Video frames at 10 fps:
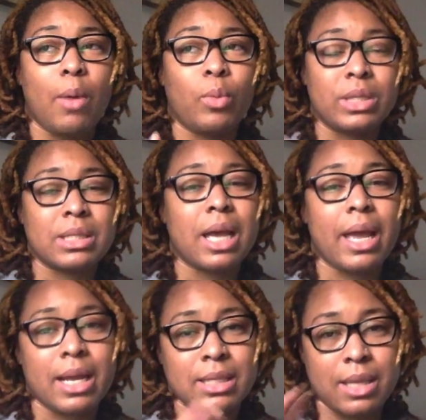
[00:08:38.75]
once
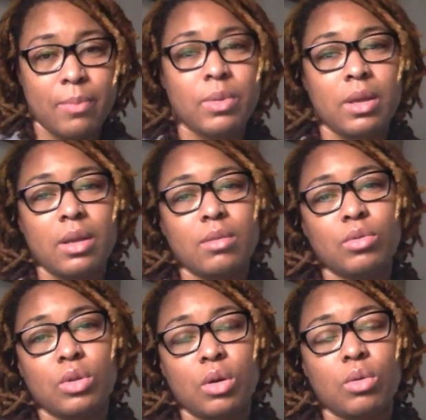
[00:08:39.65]
I
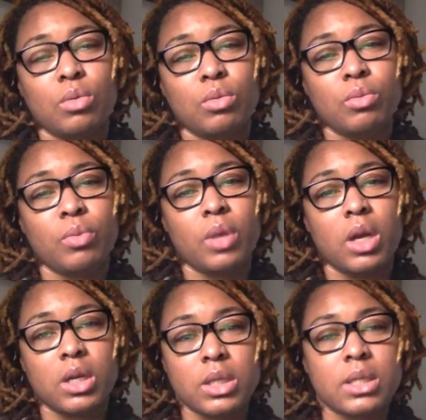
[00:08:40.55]
accepted, you know, the
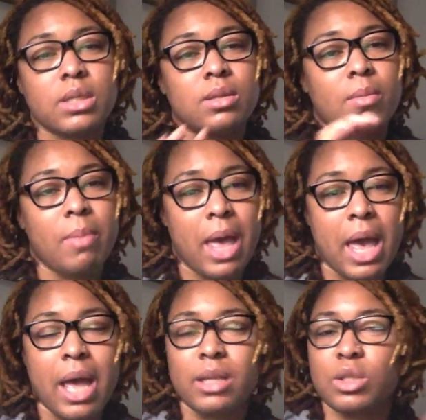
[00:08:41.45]
goods, the
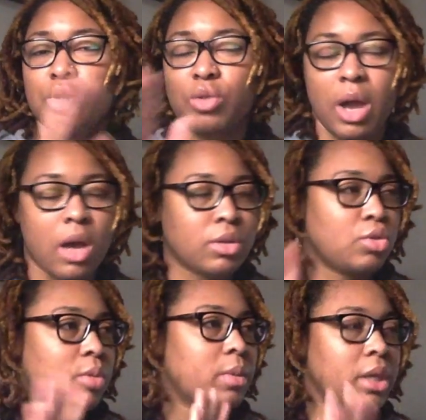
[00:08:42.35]
bads, the trials,
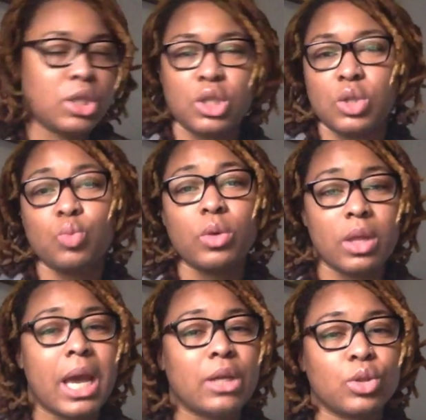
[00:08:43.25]
the tribulations
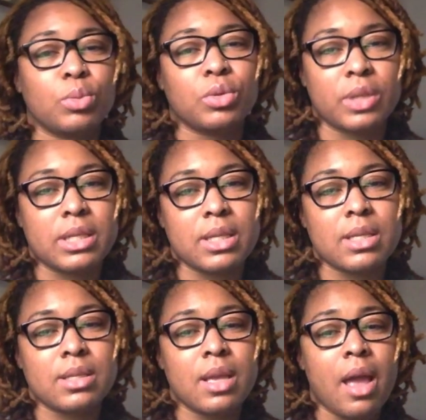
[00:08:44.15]
with
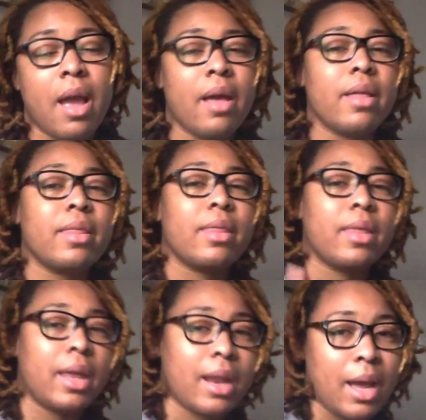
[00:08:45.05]
gastroparesis,
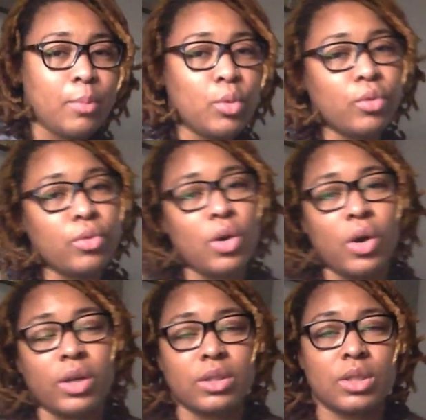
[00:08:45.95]
then I moved
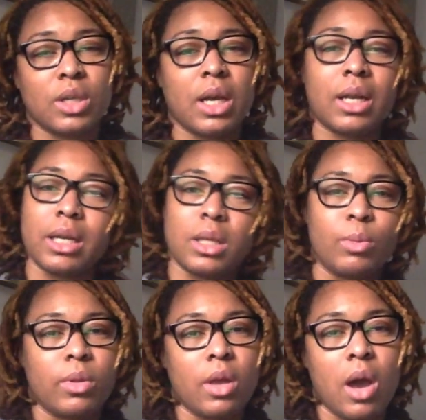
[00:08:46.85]
on to
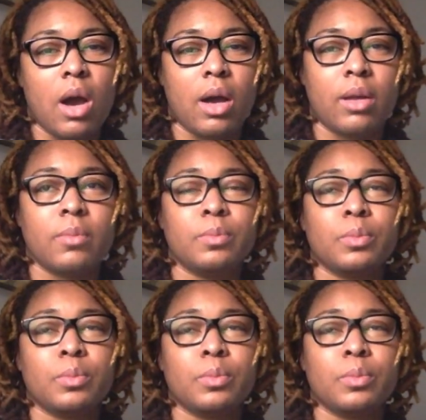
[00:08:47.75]
connecting with God.